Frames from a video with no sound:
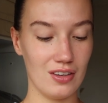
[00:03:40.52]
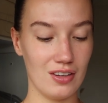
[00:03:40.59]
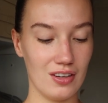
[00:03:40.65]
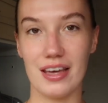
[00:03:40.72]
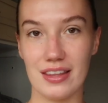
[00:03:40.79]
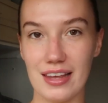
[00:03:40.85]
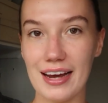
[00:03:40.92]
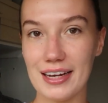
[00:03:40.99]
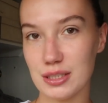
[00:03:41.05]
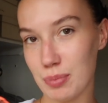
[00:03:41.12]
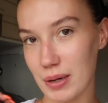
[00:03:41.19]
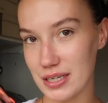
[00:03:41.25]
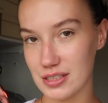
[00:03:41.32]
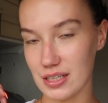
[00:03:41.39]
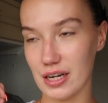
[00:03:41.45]
yeah that is
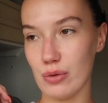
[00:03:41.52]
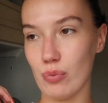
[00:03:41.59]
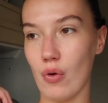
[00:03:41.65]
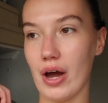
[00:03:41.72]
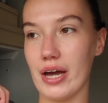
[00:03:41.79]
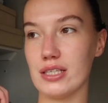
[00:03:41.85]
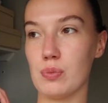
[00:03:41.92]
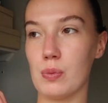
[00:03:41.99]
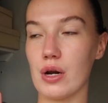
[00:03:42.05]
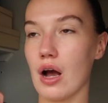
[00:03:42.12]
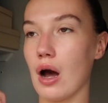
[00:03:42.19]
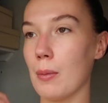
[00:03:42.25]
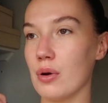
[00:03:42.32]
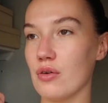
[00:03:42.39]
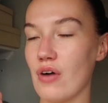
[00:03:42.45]
basically why it's been a
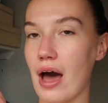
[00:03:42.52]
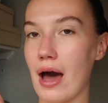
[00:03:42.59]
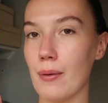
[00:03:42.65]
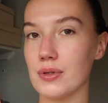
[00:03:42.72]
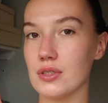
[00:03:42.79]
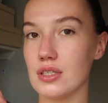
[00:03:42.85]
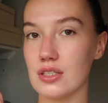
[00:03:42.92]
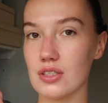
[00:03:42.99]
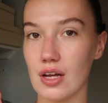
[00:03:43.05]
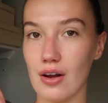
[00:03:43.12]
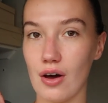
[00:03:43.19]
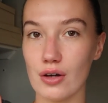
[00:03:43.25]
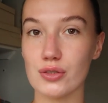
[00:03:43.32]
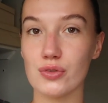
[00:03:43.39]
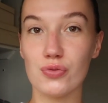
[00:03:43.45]
couple of hours since I
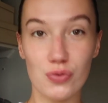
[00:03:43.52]
last